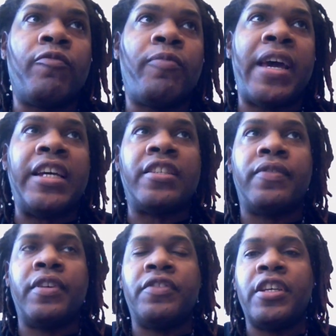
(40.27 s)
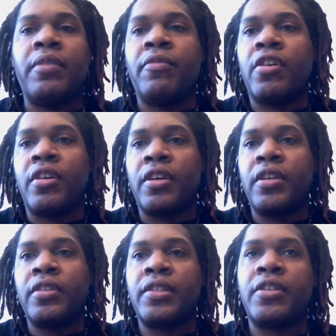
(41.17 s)
past the 15 mark,
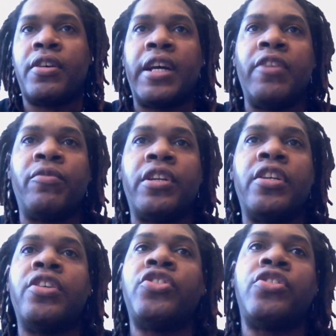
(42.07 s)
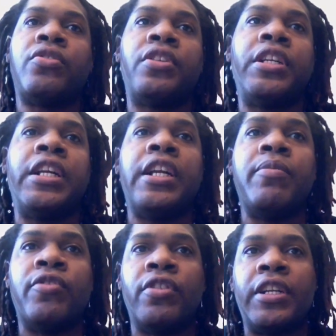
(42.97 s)
so I didn't want to shorten it any
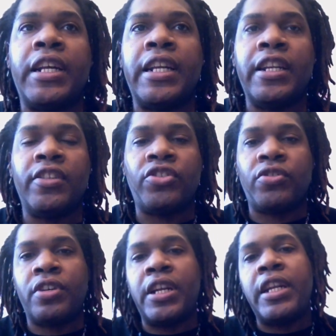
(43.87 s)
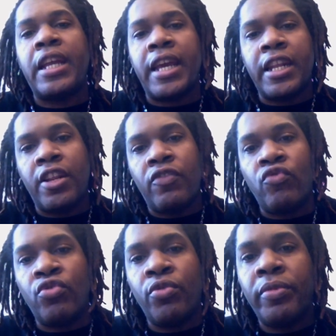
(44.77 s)
more than I needed to shorten it in the editing
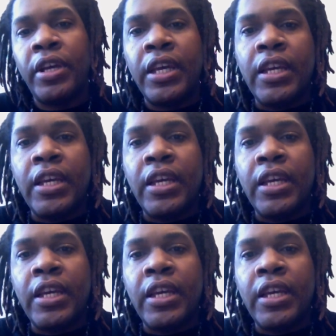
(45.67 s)
room.